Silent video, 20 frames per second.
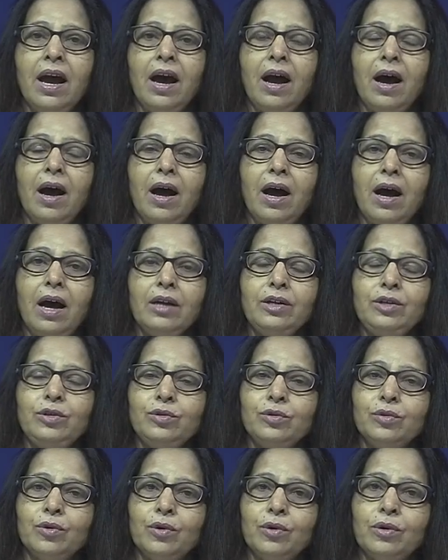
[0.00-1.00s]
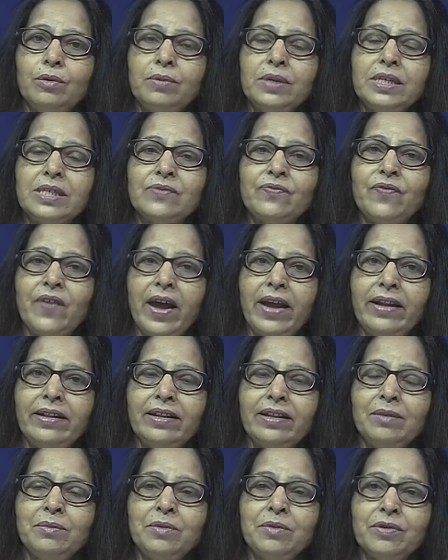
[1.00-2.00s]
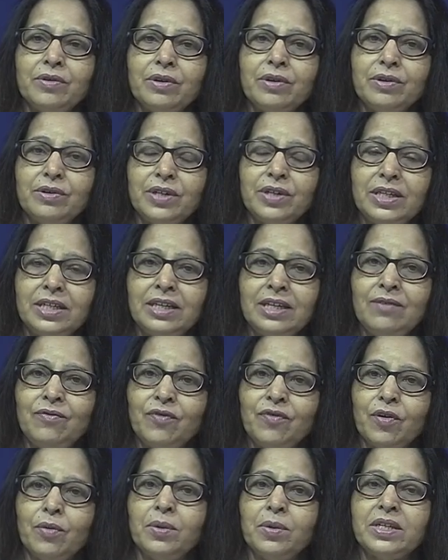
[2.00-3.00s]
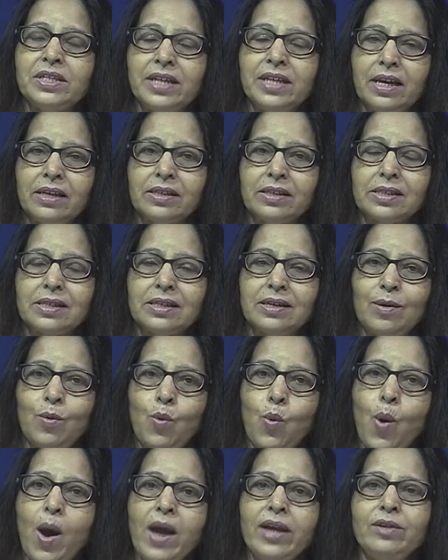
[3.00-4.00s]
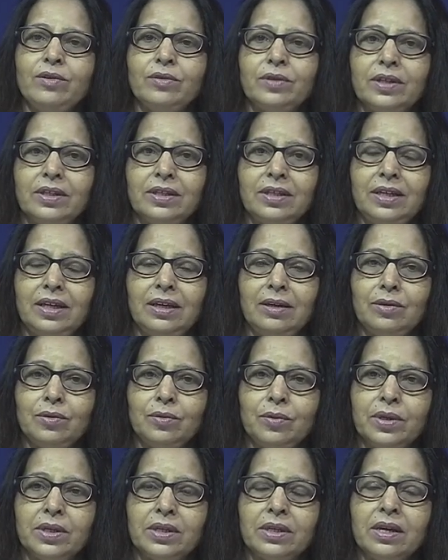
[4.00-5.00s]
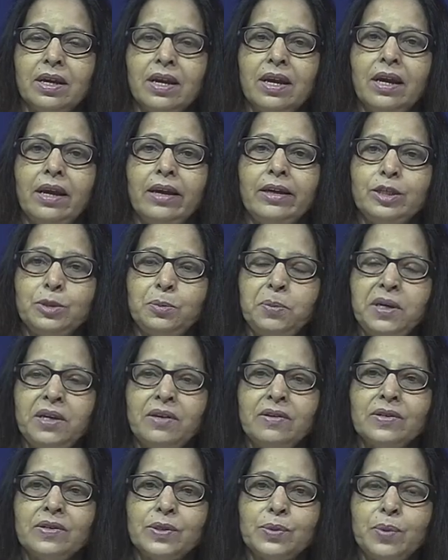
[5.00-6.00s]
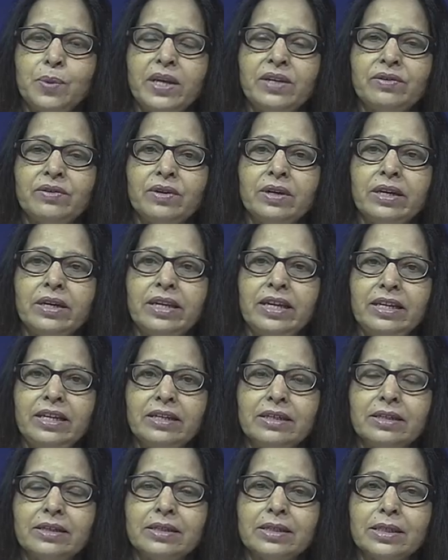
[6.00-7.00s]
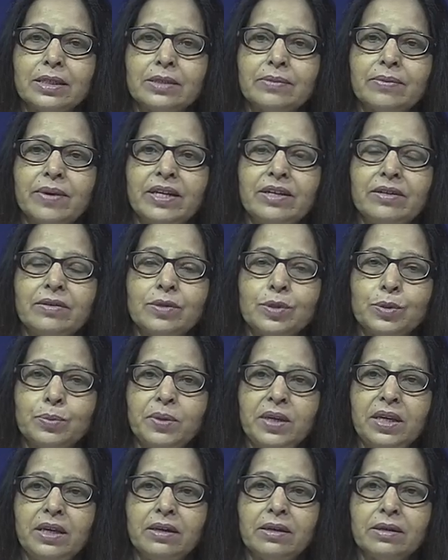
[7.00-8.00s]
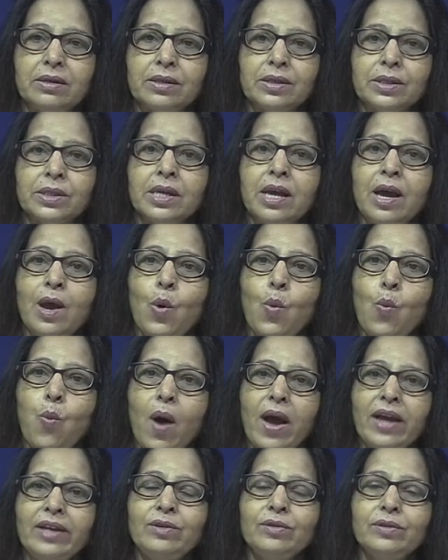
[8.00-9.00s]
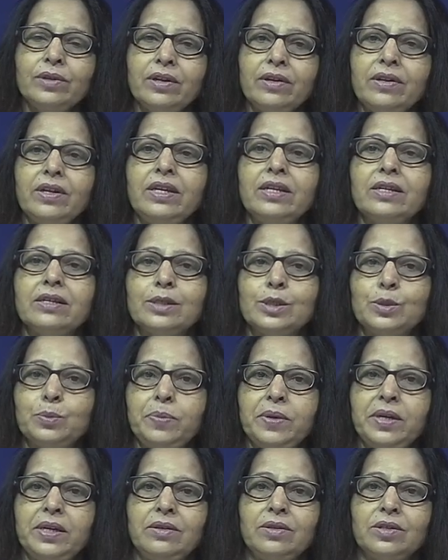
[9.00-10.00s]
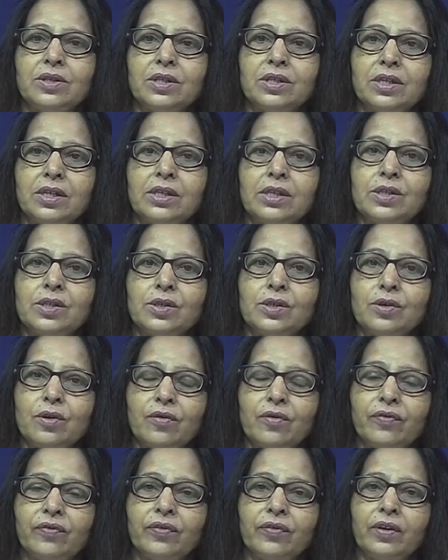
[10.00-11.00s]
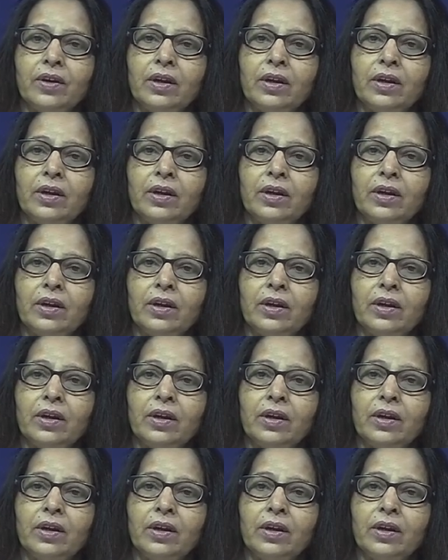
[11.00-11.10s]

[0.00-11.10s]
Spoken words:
you always find them reading from a text. Why do they do it? Experienced veteran leaders, veteran speakers, why do they read a speech instead of